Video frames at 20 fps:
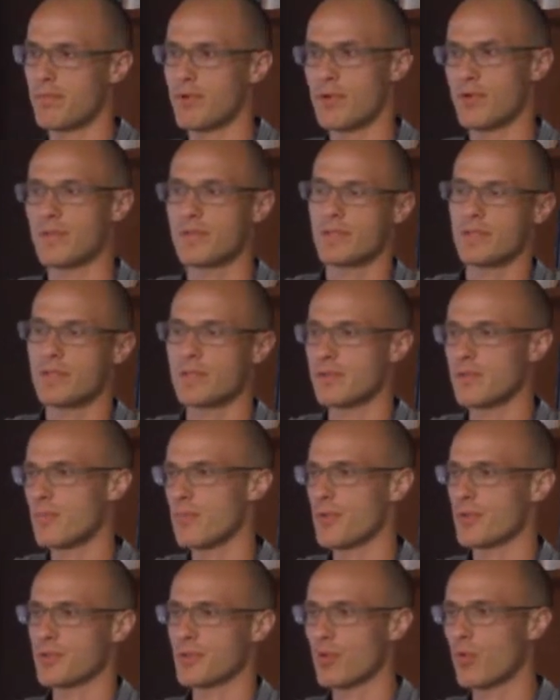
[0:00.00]
produces the
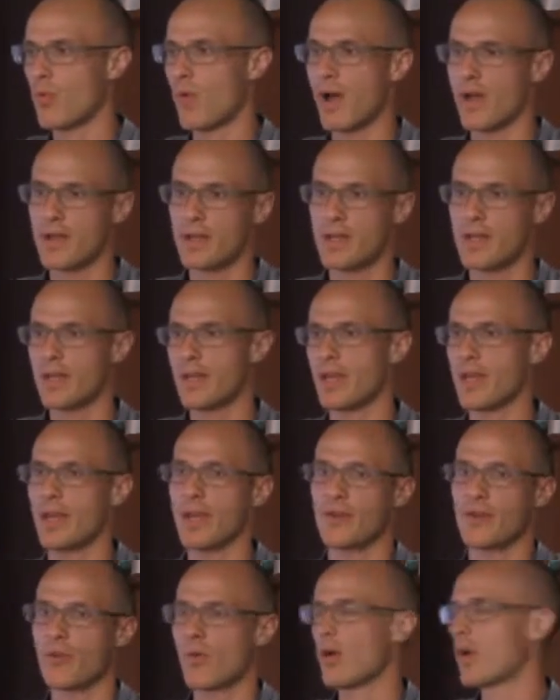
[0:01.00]
most quantity
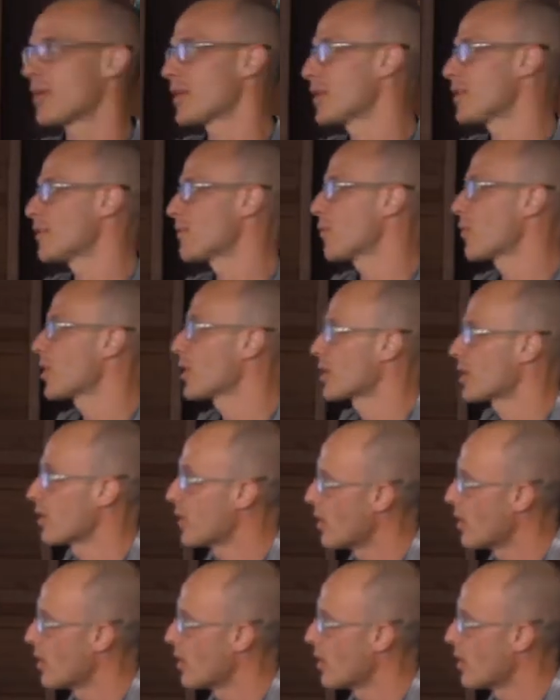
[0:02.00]
and quality of work.